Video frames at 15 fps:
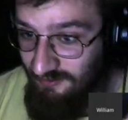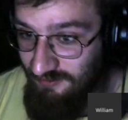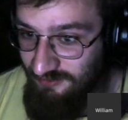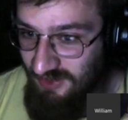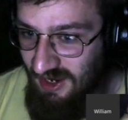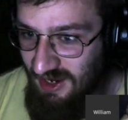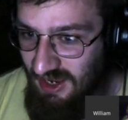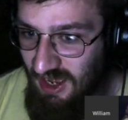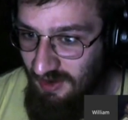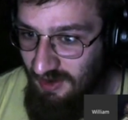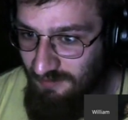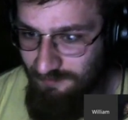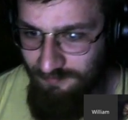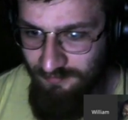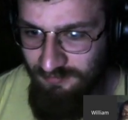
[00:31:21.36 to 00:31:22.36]
of, say,
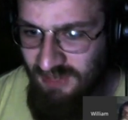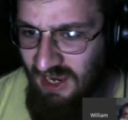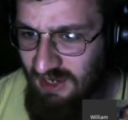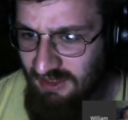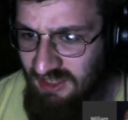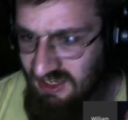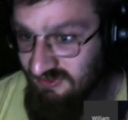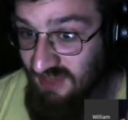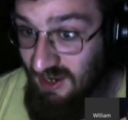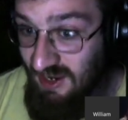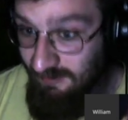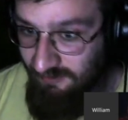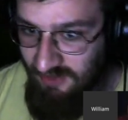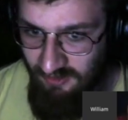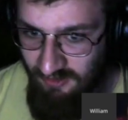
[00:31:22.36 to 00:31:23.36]
Case
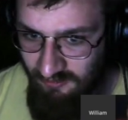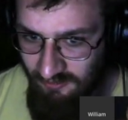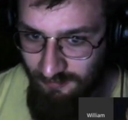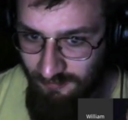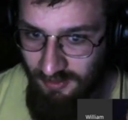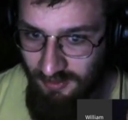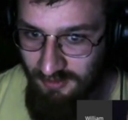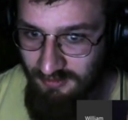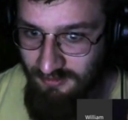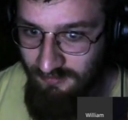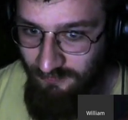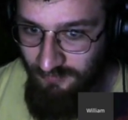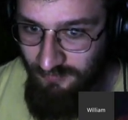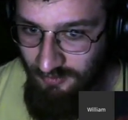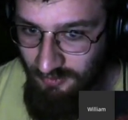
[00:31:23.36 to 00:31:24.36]
Labs cases. But
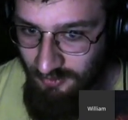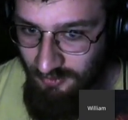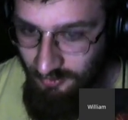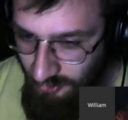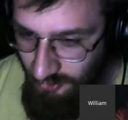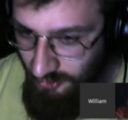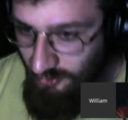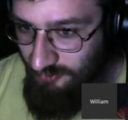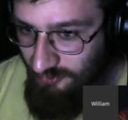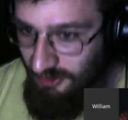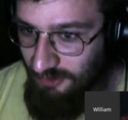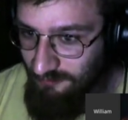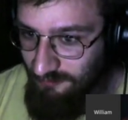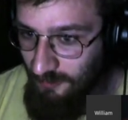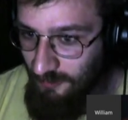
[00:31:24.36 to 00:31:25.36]
who
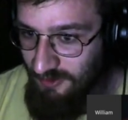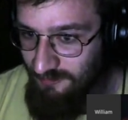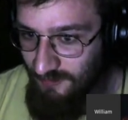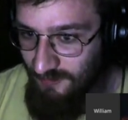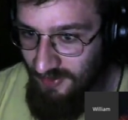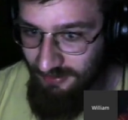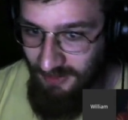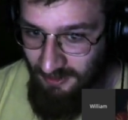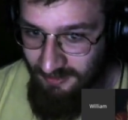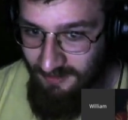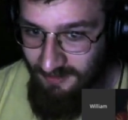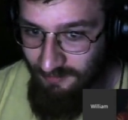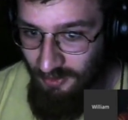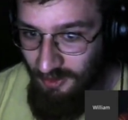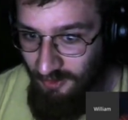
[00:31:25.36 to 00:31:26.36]
here's one spend like
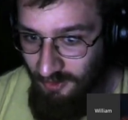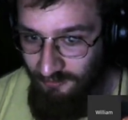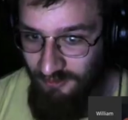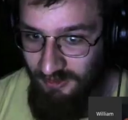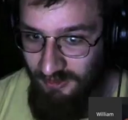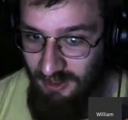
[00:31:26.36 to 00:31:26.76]
$700 on a